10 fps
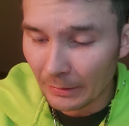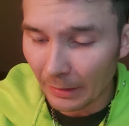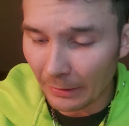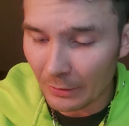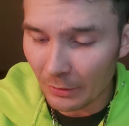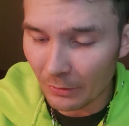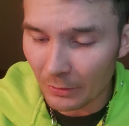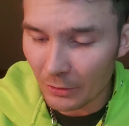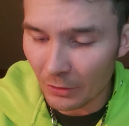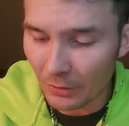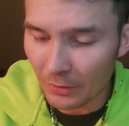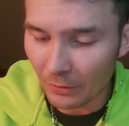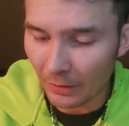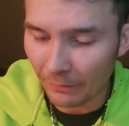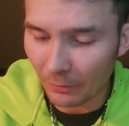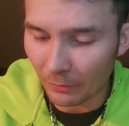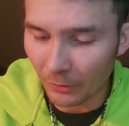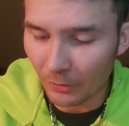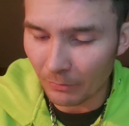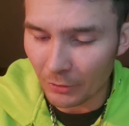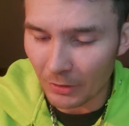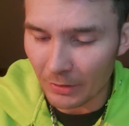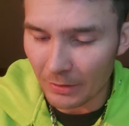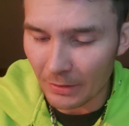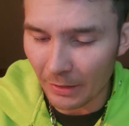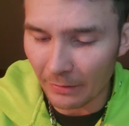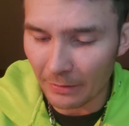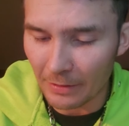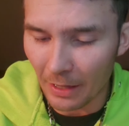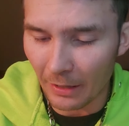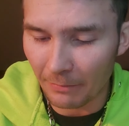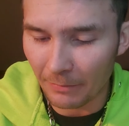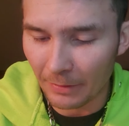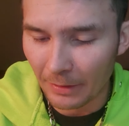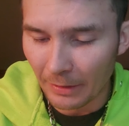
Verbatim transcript: As soon as Judas left the room, Jesus said, The time